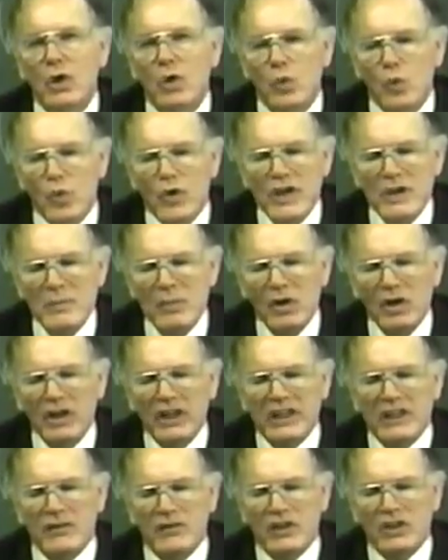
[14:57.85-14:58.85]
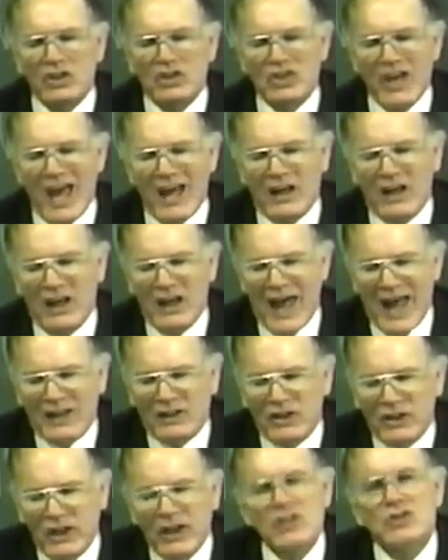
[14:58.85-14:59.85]
We believe exactly like
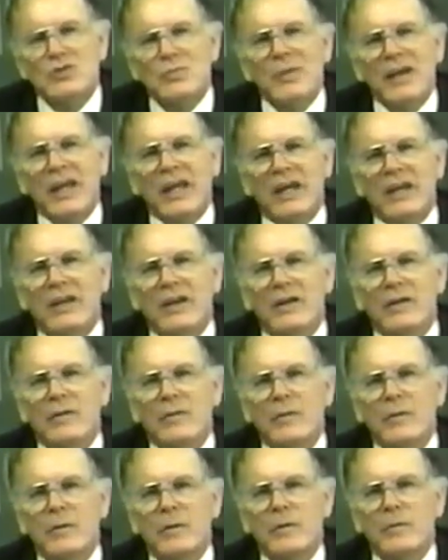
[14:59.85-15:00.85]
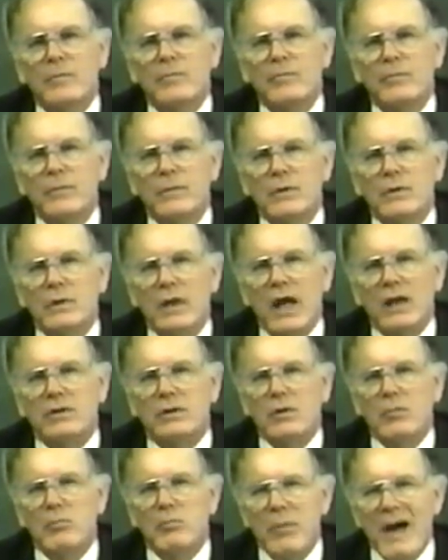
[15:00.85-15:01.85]
these men that the
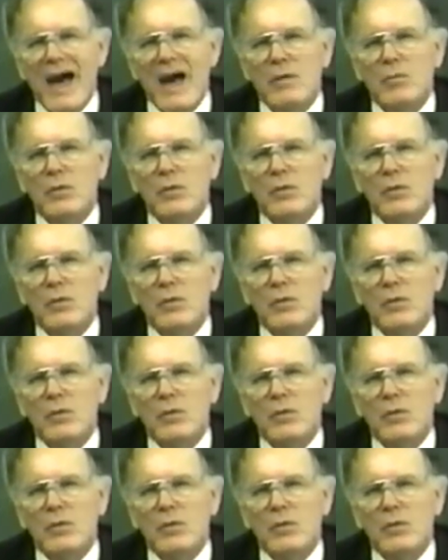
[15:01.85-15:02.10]
Bible